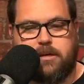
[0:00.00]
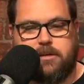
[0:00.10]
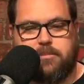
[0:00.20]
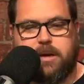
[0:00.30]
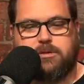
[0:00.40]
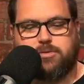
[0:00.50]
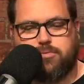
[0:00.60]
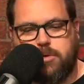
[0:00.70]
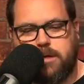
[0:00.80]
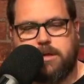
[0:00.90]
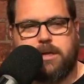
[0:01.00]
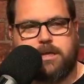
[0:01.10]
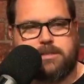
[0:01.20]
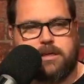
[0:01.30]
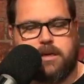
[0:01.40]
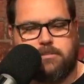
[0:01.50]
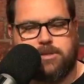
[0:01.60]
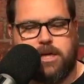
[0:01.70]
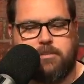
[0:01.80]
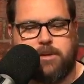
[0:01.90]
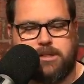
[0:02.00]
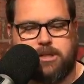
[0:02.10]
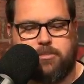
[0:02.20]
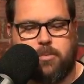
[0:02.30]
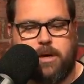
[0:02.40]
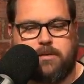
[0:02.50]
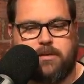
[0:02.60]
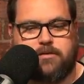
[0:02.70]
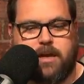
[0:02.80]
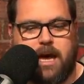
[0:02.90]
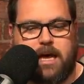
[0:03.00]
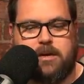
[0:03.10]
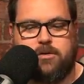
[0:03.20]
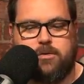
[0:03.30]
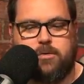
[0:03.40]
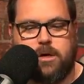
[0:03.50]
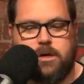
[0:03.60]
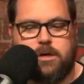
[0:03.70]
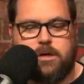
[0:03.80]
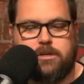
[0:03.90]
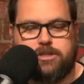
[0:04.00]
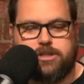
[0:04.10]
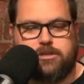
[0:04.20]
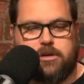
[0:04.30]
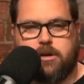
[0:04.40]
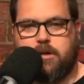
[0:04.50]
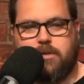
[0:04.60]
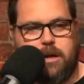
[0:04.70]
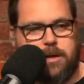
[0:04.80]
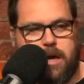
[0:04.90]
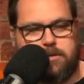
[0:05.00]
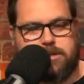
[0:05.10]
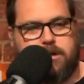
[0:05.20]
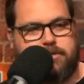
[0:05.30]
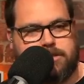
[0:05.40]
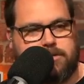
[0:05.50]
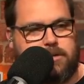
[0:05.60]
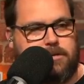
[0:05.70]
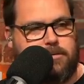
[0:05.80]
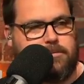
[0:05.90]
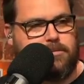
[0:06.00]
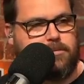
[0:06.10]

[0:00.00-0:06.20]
Yeah. But it's really nice that come championship week, this guy who started off, I mean, I was obviously